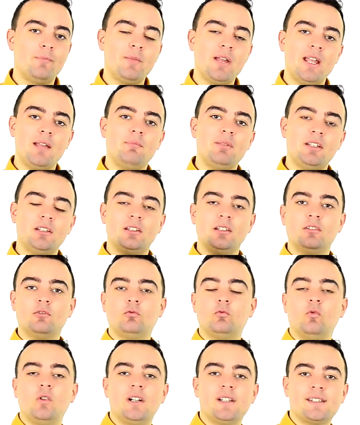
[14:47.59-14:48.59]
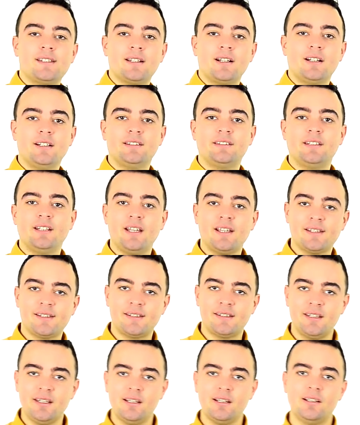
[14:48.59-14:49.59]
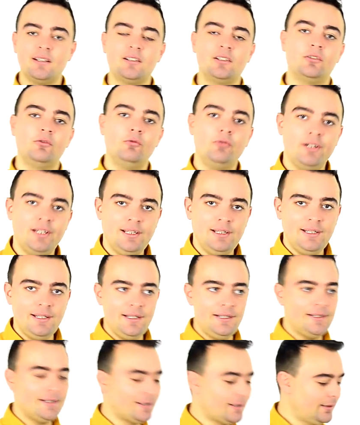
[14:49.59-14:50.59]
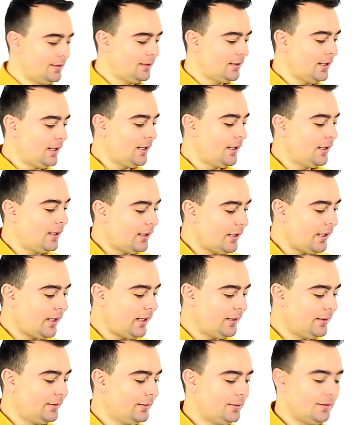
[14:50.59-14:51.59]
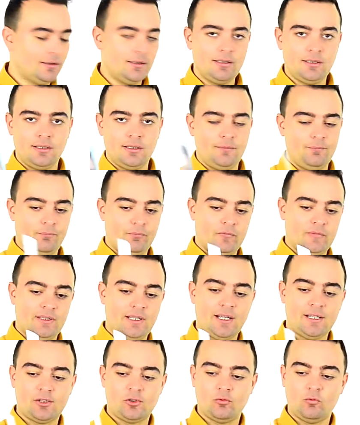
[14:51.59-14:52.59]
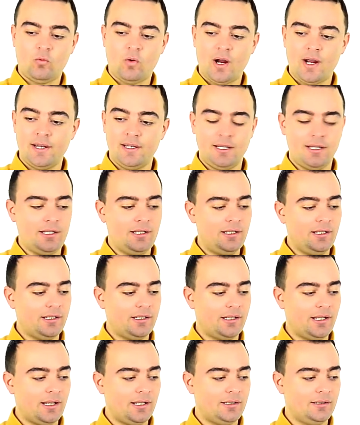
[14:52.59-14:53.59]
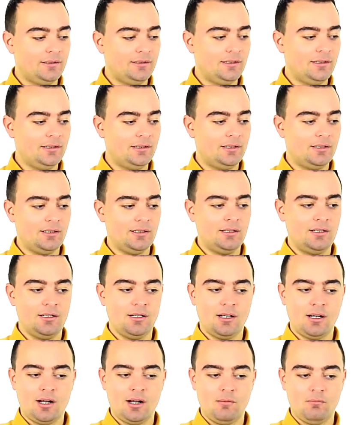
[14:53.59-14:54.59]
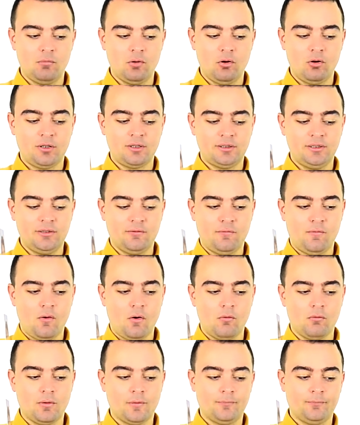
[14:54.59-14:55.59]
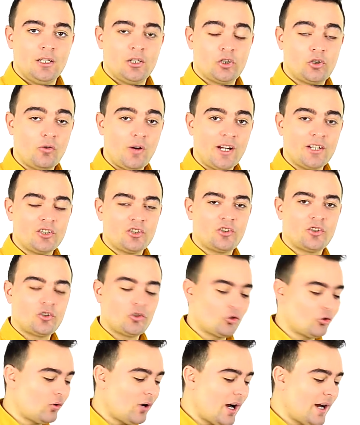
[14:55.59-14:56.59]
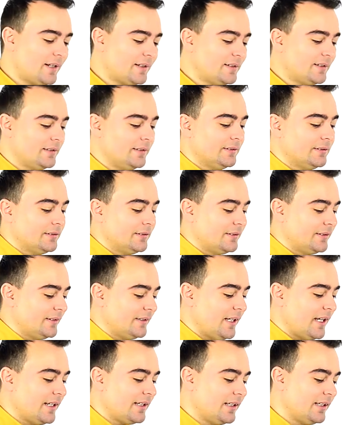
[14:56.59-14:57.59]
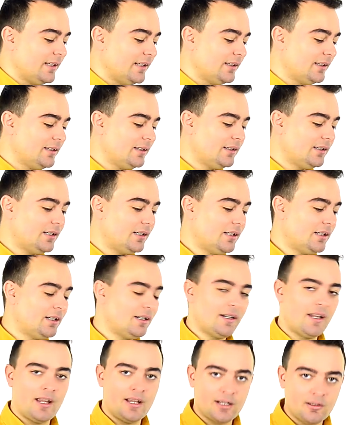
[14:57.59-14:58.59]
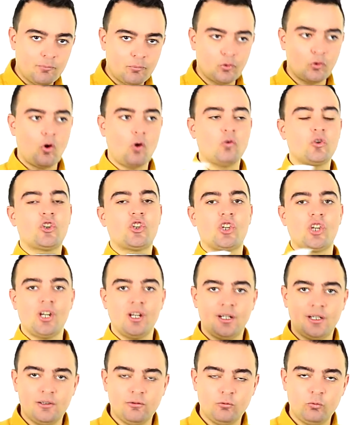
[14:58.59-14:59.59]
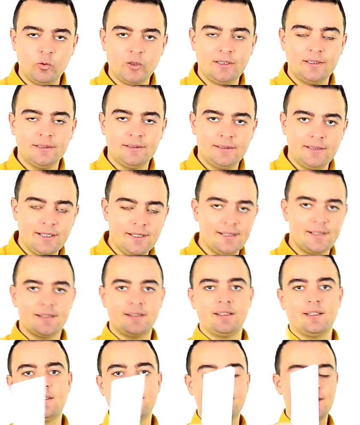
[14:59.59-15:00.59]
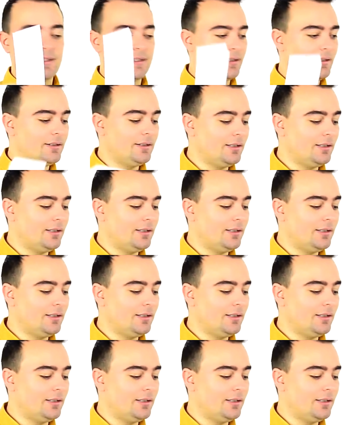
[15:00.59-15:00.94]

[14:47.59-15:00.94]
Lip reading: maybe it was a testing release, and that's why he can unblock the phone. So I tried taking and approaching with the distance,